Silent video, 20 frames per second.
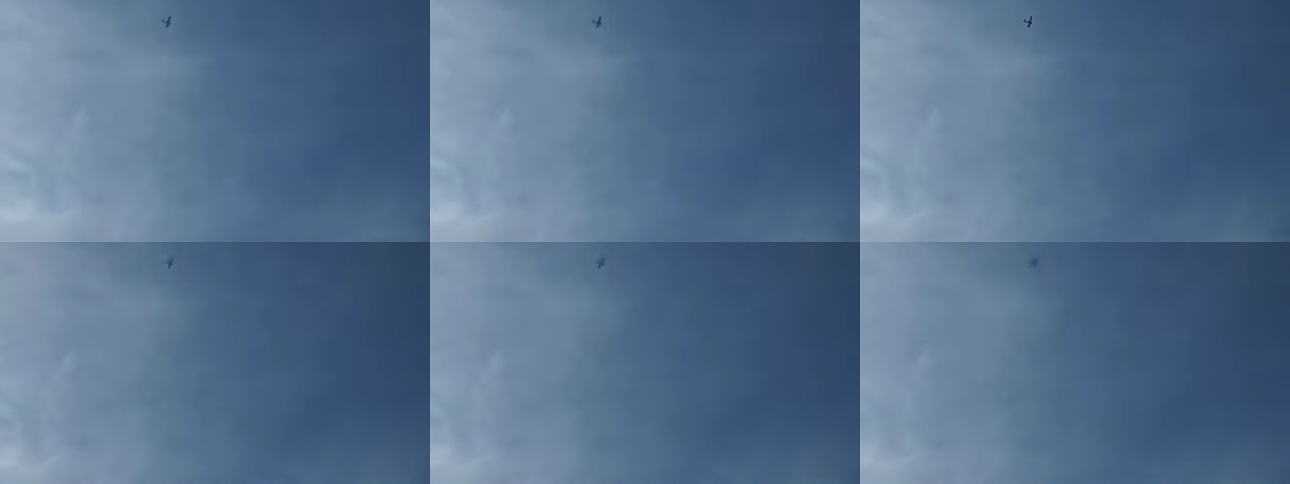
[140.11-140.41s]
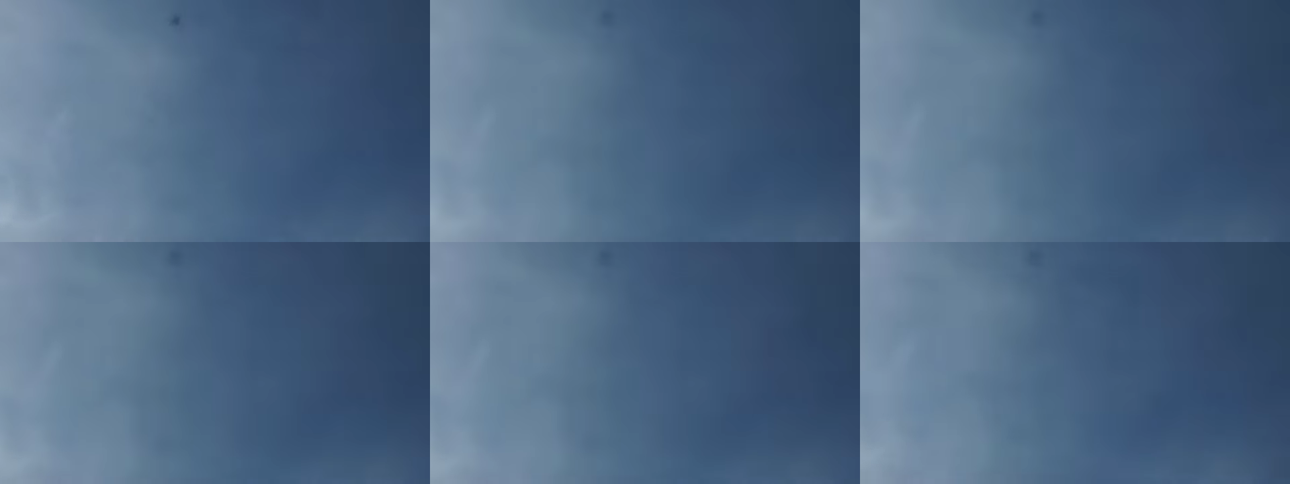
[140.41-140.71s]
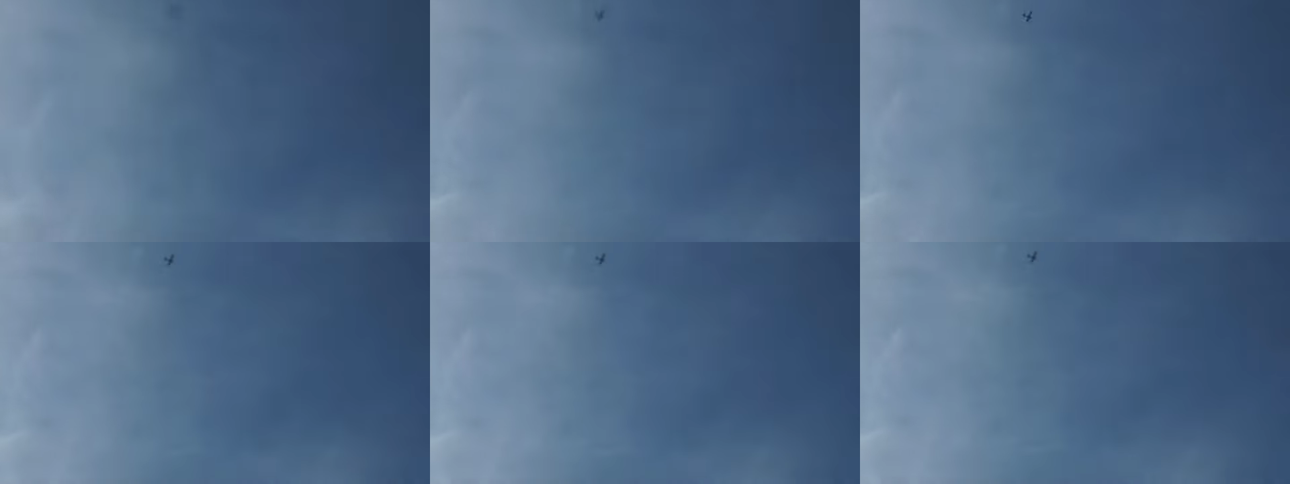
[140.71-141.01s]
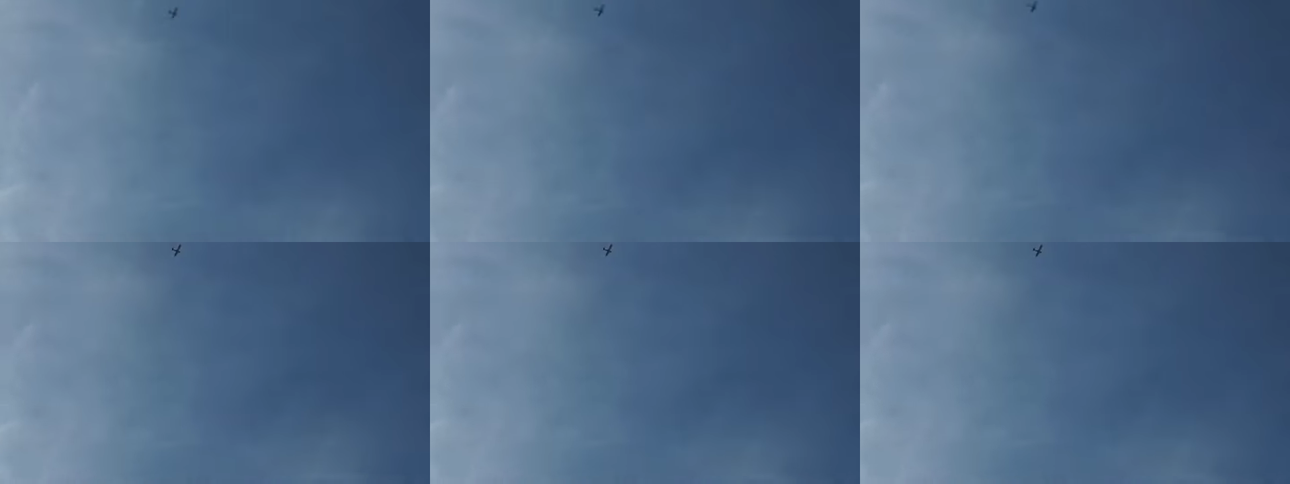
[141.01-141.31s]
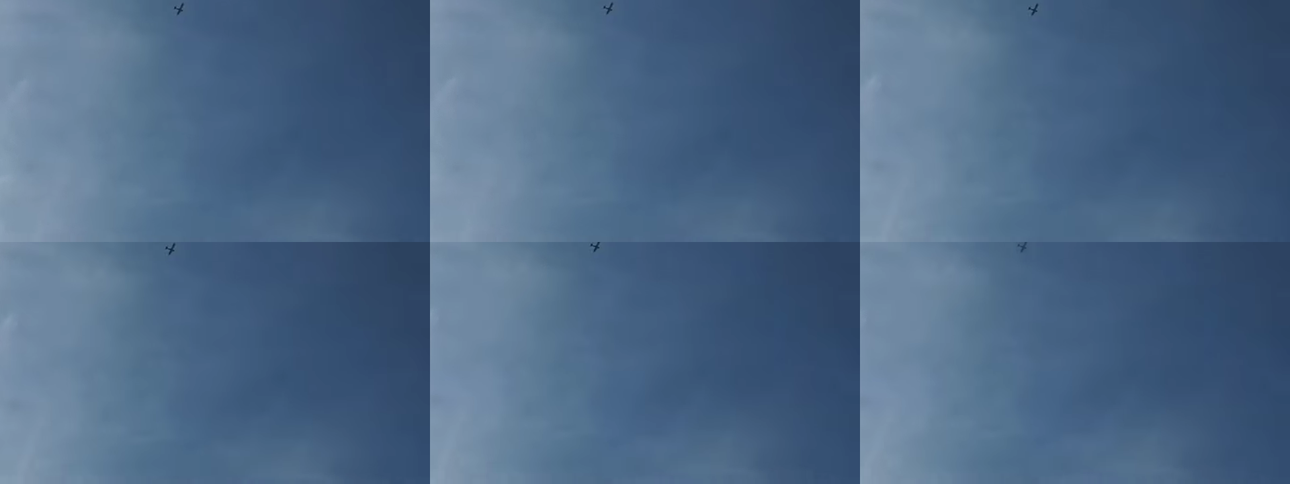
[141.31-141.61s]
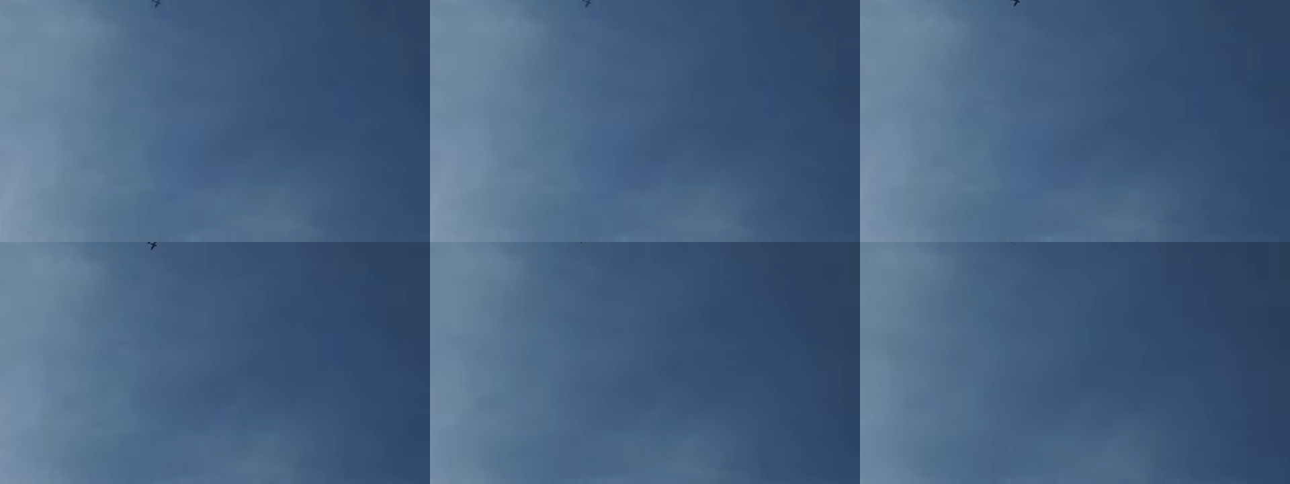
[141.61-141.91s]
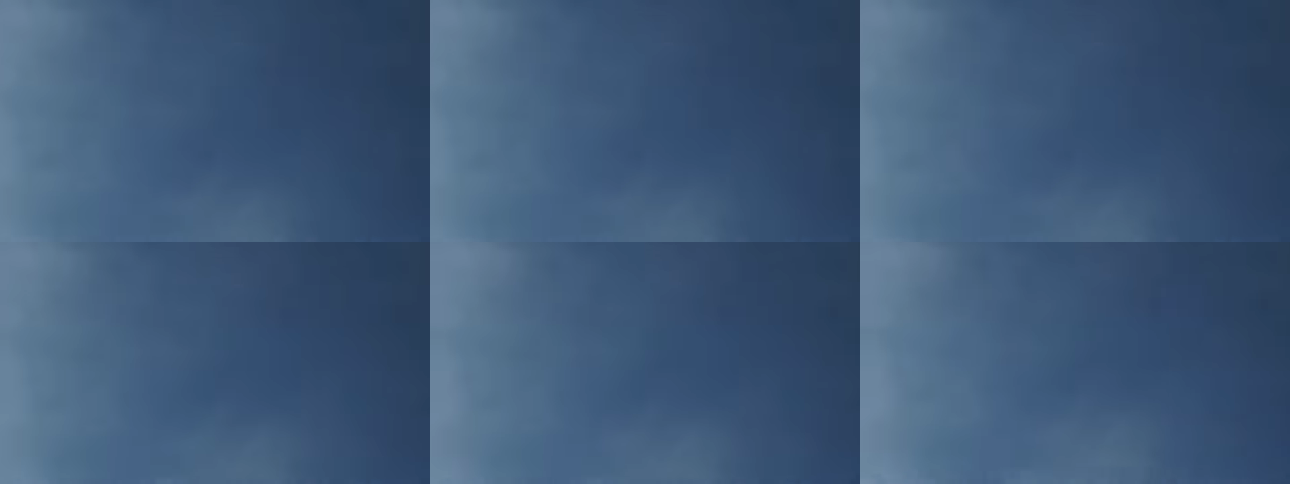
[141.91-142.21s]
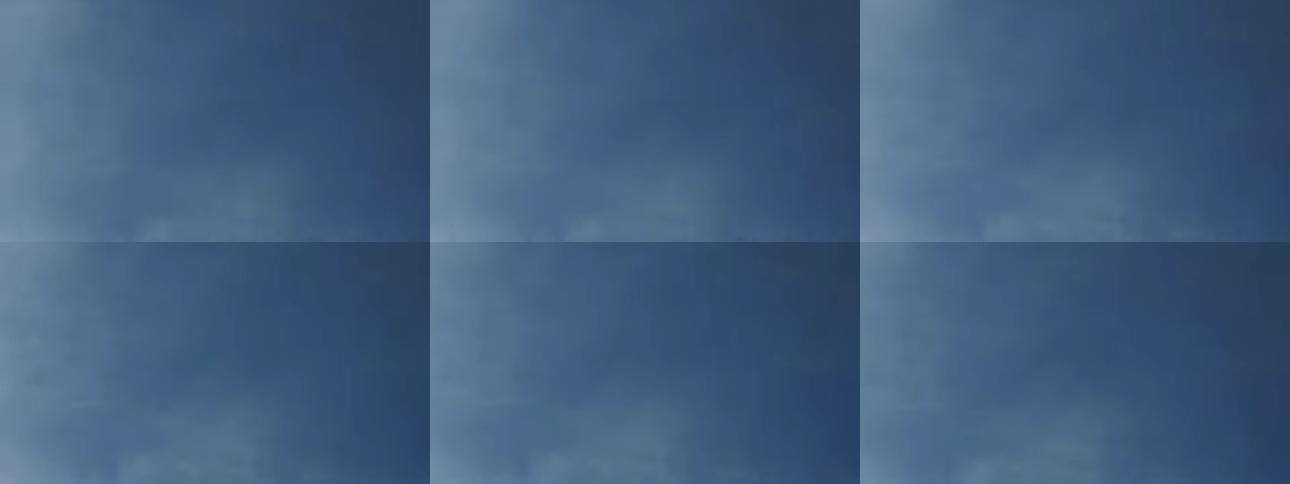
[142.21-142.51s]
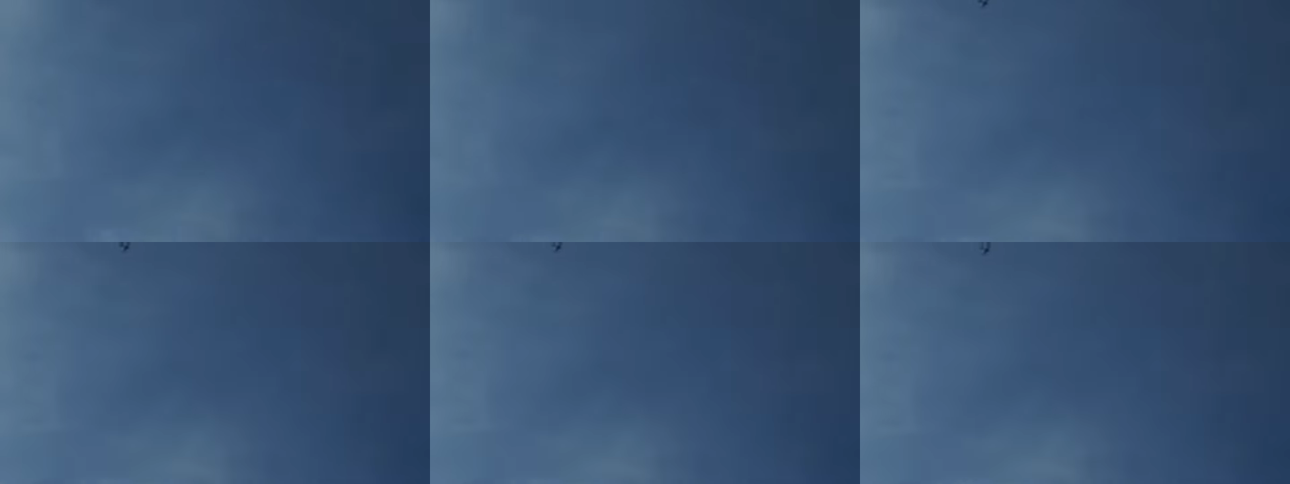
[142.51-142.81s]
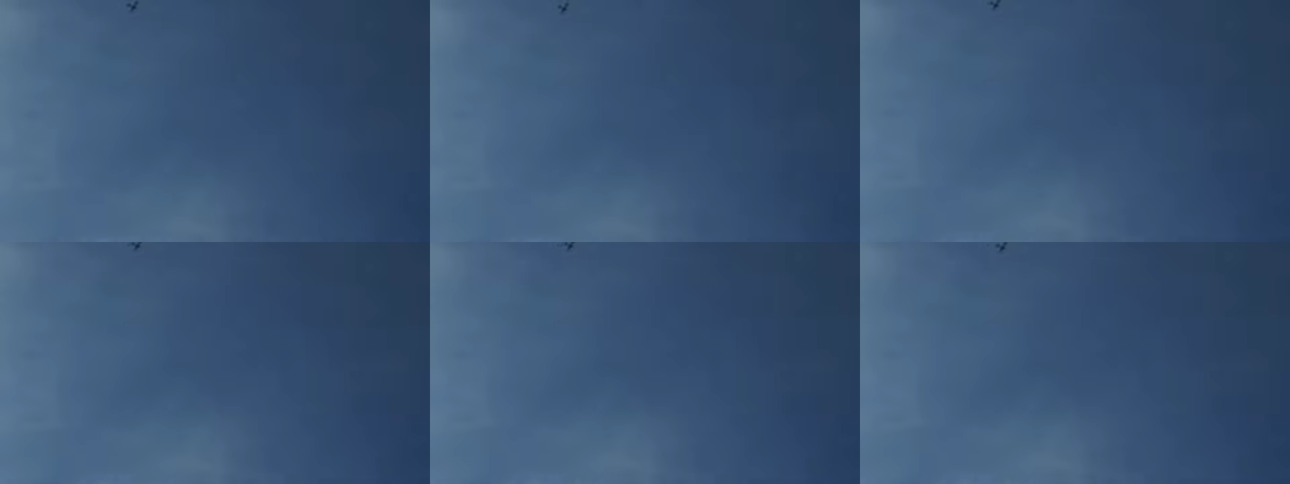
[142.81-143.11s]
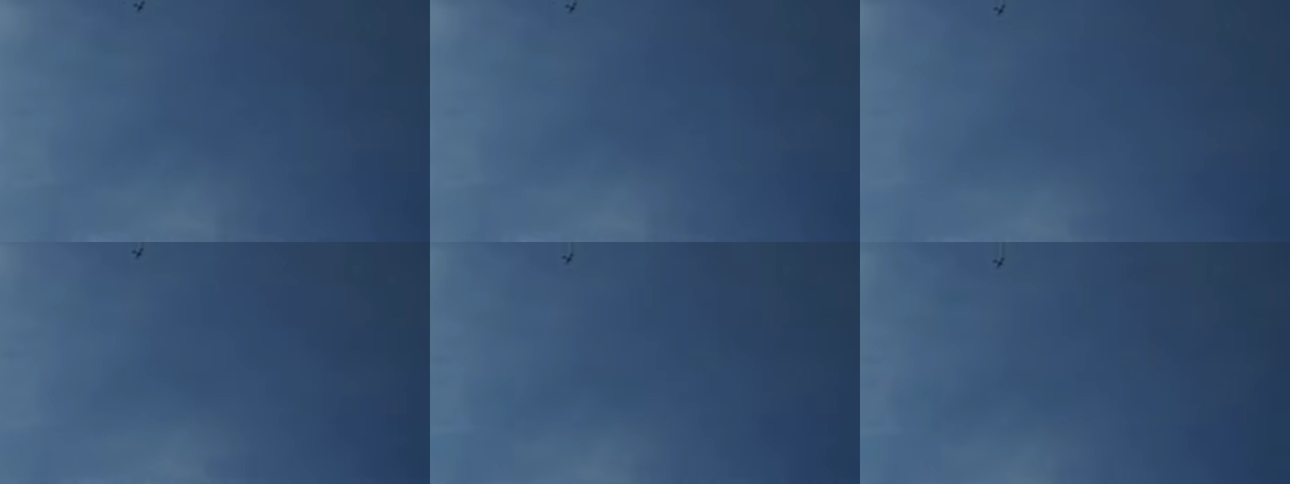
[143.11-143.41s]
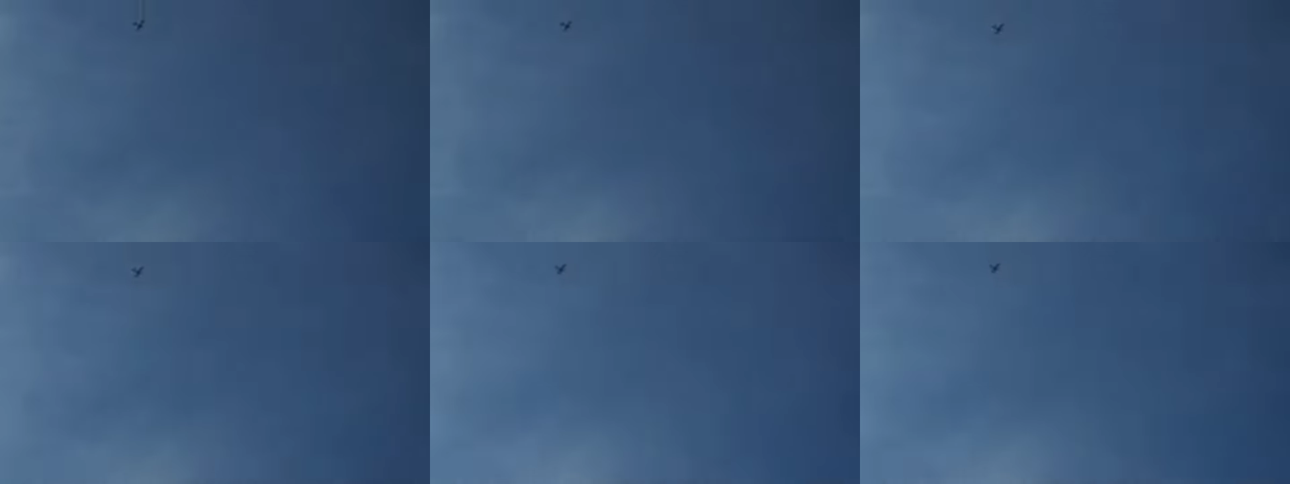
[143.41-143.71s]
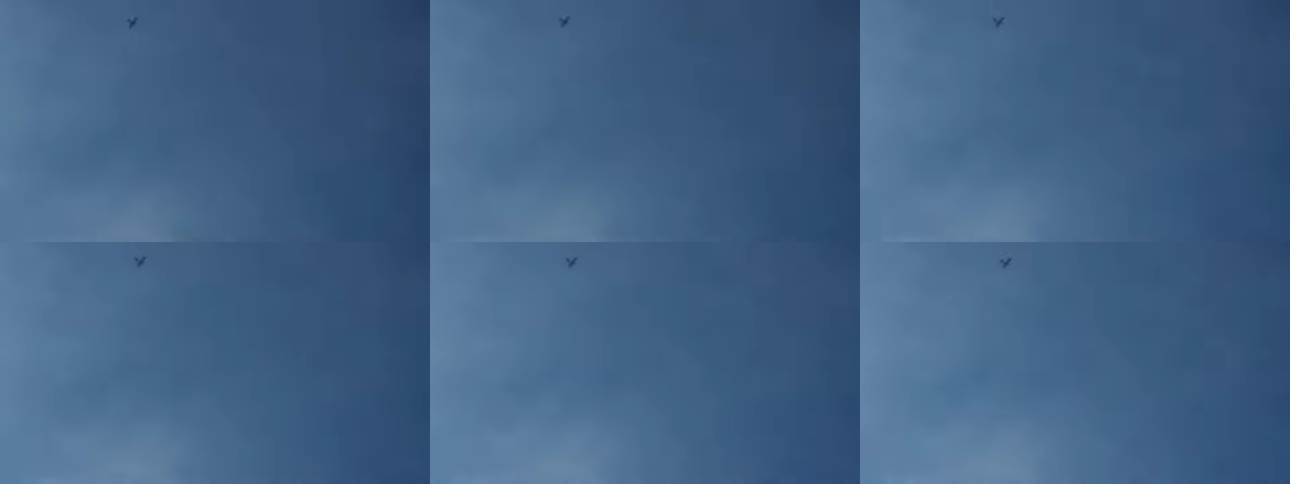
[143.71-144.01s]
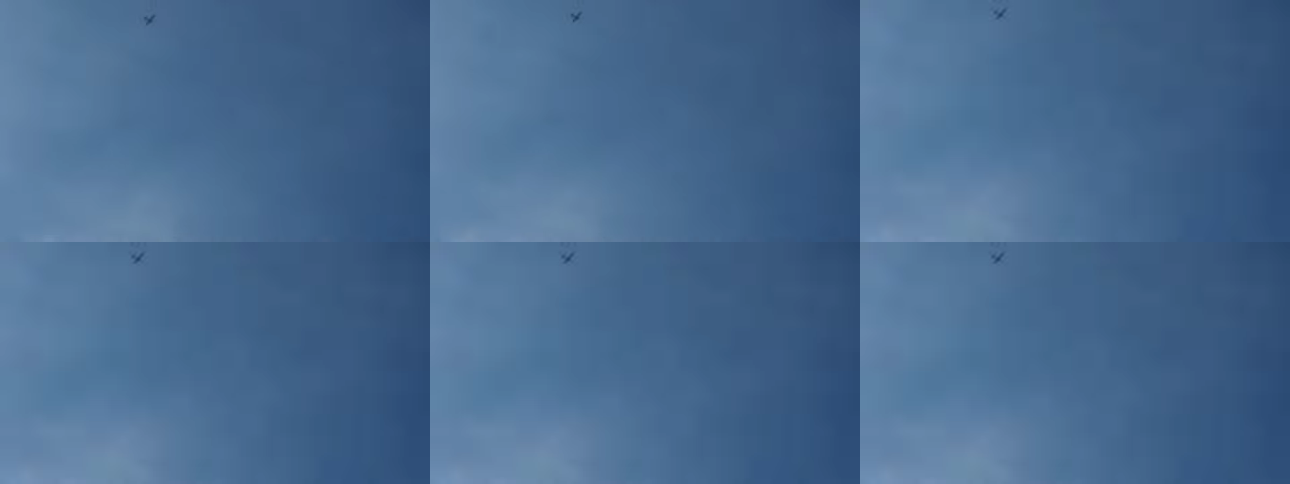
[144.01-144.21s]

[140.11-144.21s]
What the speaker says: Nobody's mouth can be seen.